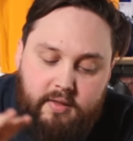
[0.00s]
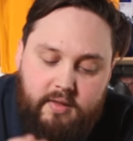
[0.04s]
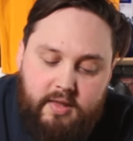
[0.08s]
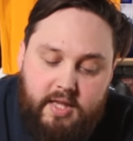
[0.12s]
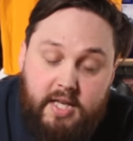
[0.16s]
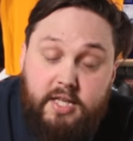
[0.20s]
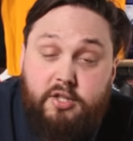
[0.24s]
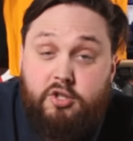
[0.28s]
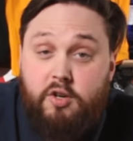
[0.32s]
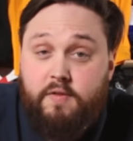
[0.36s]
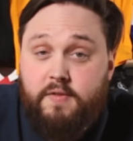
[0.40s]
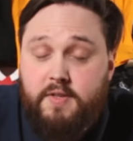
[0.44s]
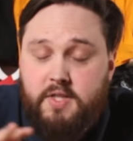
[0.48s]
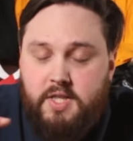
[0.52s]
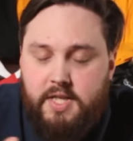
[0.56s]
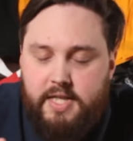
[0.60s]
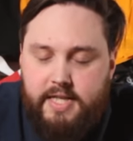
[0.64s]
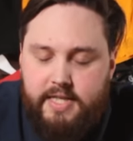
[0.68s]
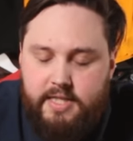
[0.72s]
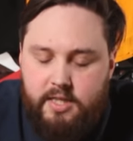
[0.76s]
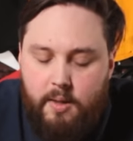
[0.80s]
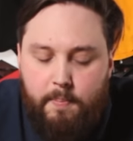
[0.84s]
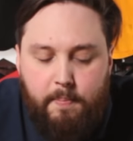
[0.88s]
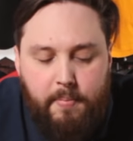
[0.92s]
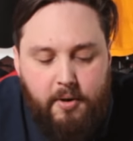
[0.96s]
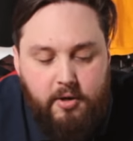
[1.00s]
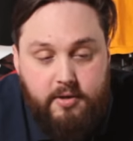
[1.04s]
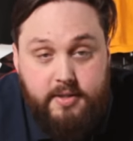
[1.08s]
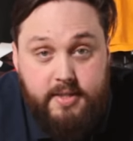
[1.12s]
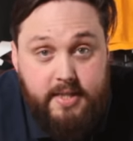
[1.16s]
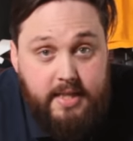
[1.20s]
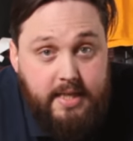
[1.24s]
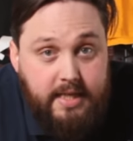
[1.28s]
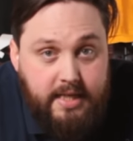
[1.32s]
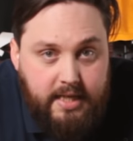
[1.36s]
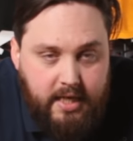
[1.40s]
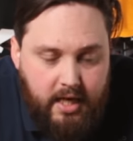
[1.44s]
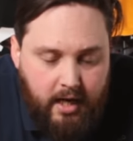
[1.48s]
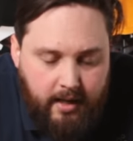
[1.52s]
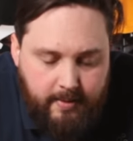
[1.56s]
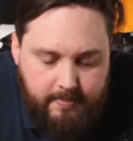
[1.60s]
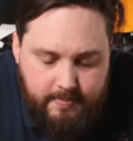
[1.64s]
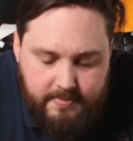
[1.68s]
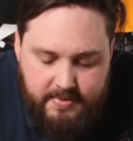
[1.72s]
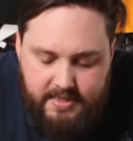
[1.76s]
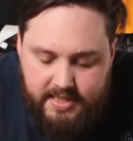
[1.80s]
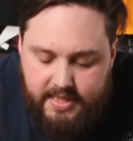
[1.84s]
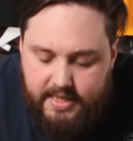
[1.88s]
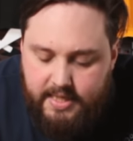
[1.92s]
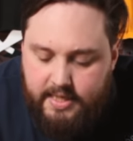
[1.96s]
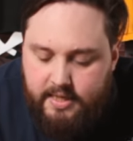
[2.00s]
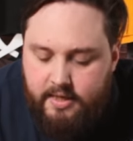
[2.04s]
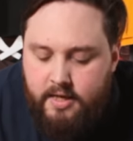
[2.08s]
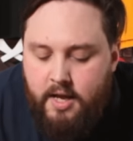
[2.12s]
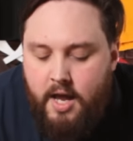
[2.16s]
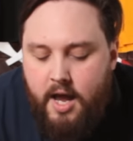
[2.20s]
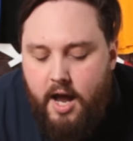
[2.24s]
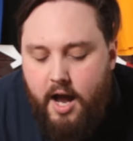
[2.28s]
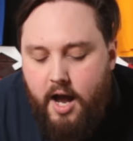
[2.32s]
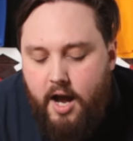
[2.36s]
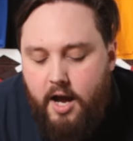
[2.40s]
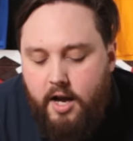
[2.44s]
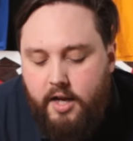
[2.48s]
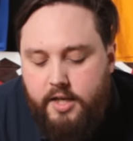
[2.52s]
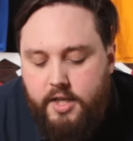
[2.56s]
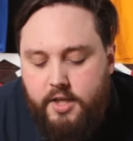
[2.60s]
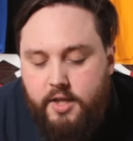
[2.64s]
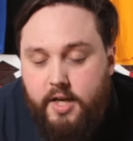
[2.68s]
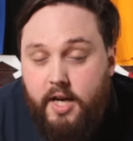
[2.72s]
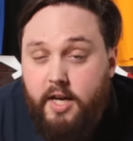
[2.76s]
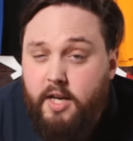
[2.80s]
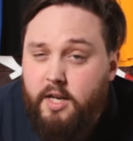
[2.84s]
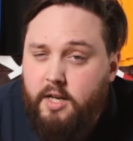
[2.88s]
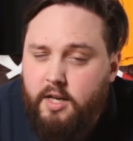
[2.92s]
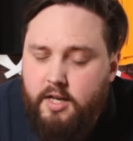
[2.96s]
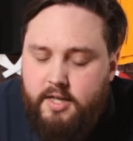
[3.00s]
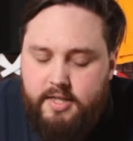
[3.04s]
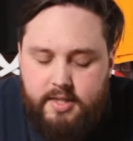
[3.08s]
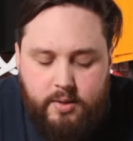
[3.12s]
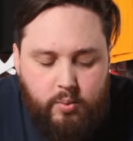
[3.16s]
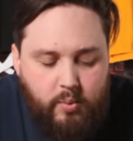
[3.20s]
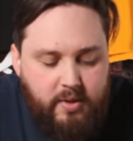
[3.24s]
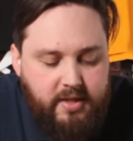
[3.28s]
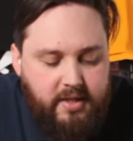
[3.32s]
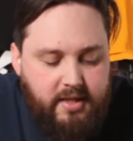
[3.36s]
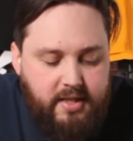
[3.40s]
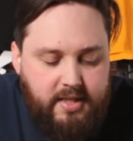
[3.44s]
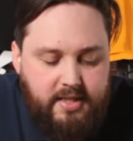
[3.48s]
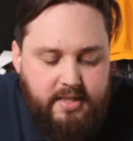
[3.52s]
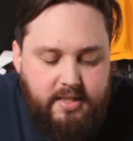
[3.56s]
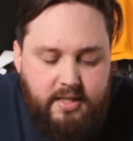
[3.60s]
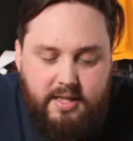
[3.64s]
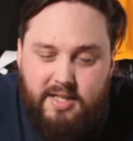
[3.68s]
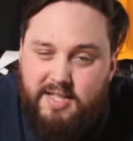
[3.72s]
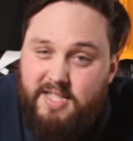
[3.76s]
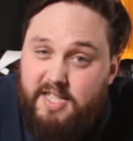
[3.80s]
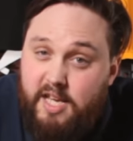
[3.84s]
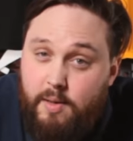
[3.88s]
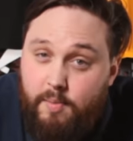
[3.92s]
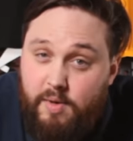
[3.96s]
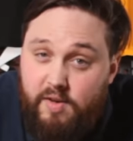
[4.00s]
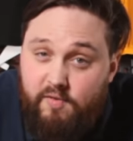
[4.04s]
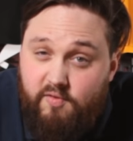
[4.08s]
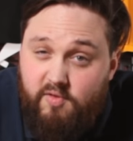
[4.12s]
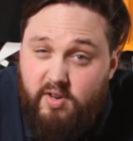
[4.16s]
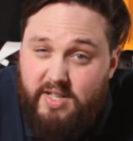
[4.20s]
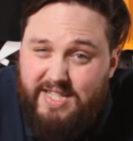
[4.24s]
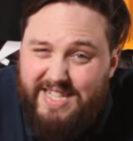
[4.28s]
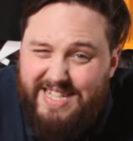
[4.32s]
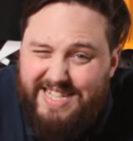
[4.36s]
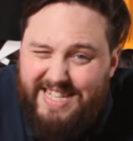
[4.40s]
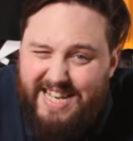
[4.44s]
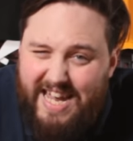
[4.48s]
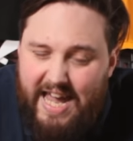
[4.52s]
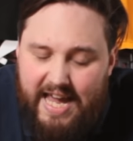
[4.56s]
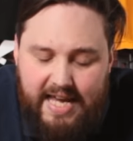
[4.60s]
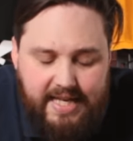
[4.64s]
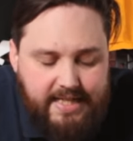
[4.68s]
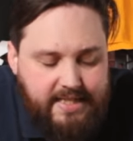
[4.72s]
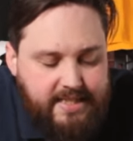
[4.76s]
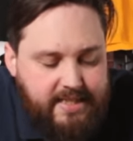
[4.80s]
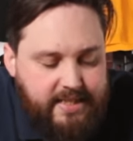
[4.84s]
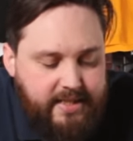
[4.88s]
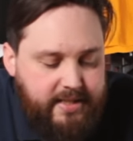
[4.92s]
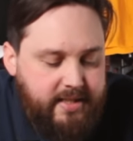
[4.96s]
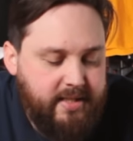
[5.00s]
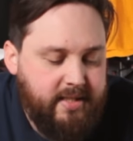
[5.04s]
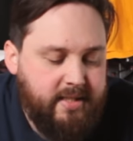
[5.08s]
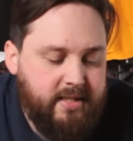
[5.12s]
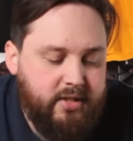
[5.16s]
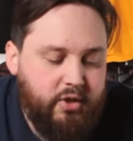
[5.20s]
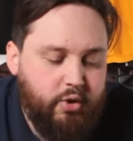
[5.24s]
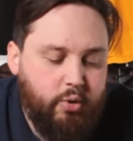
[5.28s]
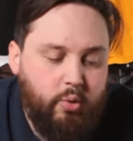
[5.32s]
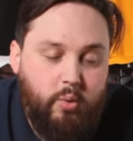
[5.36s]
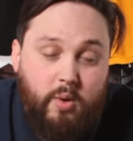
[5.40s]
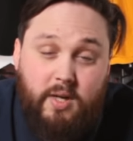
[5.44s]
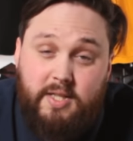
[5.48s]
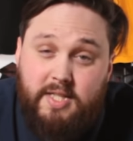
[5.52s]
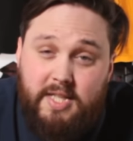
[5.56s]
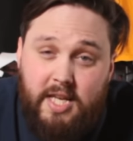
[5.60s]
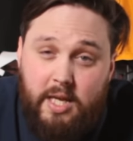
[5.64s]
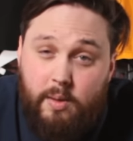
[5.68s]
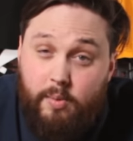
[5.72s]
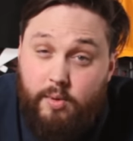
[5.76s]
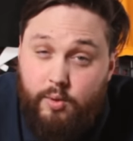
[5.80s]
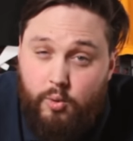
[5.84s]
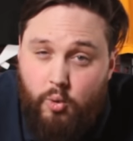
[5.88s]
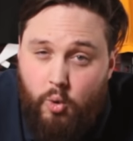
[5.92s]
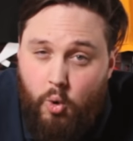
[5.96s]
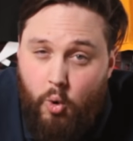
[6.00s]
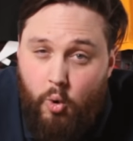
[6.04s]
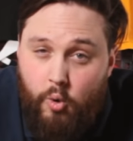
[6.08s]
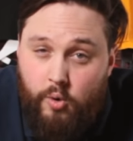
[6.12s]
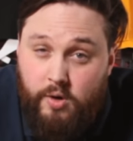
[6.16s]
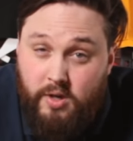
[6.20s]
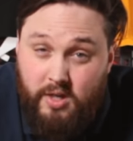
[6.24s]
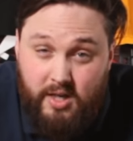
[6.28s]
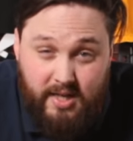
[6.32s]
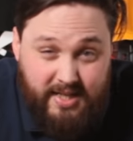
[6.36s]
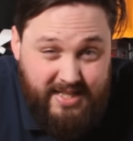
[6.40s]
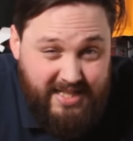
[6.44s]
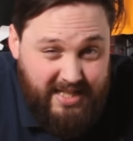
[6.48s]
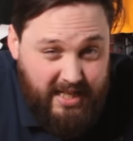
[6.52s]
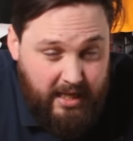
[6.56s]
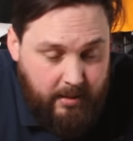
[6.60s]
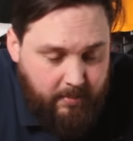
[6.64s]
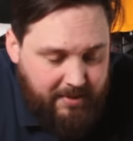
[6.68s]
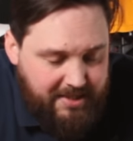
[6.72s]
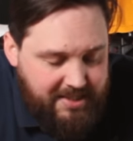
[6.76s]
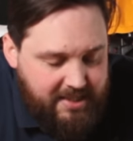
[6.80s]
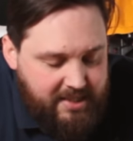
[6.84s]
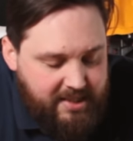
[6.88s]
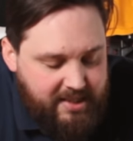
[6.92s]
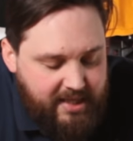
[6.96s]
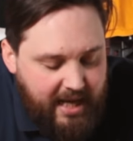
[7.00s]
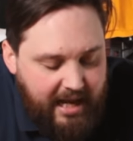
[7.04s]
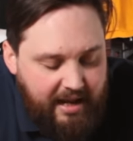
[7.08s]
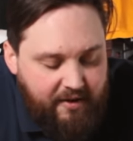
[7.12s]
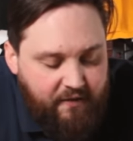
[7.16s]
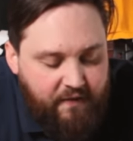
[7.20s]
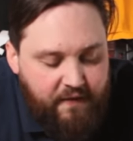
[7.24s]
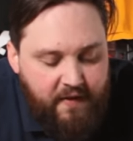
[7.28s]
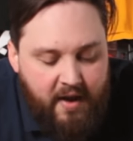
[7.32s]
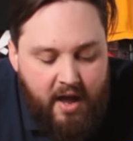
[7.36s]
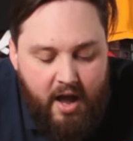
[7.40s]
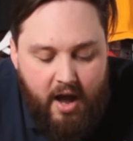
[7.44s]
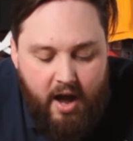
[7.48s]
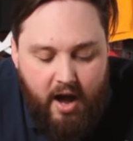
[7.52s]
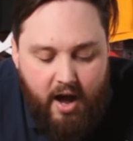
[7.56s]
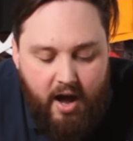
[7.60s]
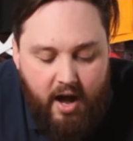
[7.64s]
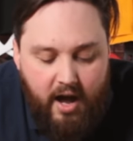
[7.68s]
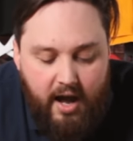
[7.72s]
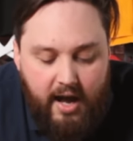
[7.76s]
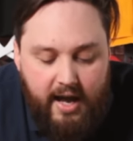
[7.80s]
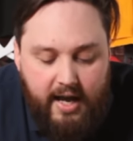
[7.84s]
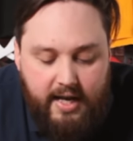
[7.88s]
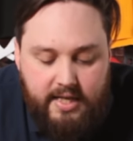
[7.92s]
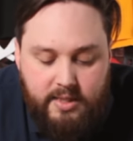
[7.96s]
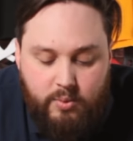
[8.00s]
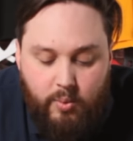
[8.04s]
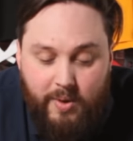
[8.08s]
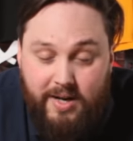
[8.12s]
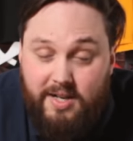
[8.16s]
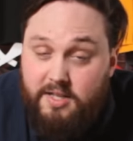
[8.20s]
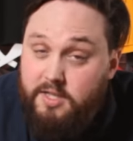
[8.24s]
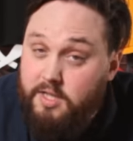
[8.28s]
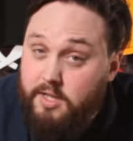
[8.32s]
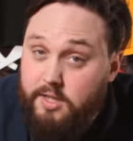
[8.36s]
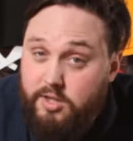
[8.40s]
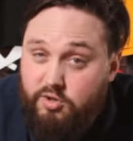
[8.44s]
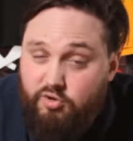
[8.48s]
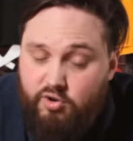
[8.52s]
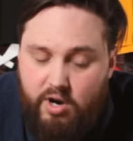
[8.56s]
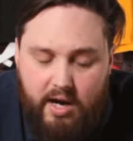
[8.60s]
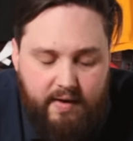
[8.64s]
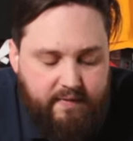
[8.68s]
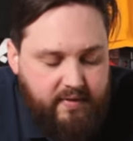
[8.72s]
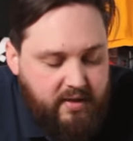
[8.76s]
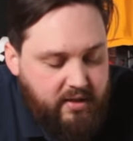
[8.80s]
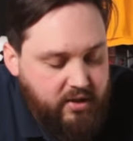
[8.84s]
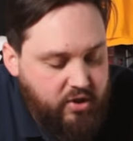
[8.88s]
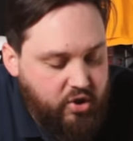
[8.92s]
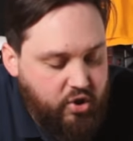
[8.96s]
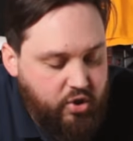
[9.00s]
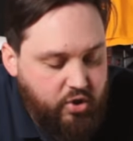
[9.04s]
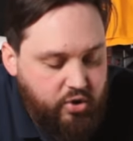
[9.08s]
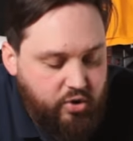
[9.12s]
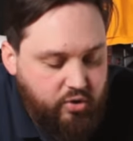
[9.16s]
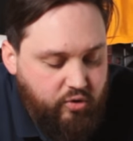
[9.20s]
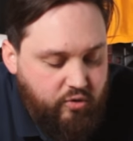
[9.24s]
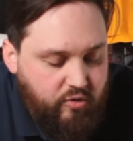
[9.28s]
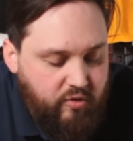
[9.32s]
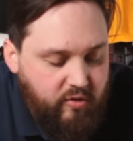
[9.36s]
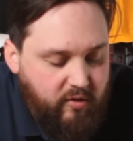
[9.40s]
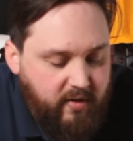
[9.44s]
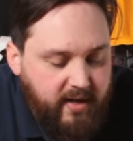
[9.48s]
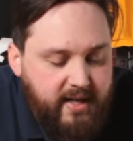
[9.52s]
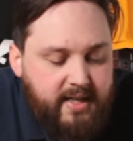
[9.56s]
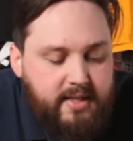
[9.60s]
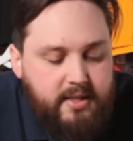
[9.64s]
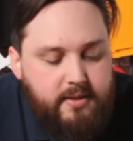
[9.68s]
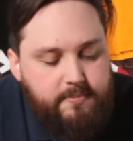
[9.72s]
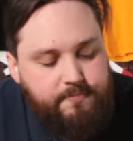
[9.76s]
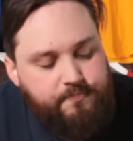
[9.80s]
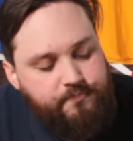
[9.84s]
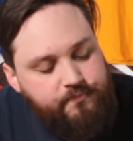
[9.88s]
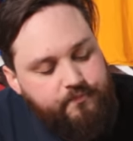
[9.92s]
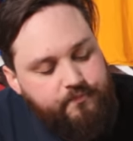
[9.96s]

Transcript: This obviously is the box that it comes in. You get a nice one of these sort of semi-rigid cases to keep it all organized and keep it safe, as well as sort of travel and store it.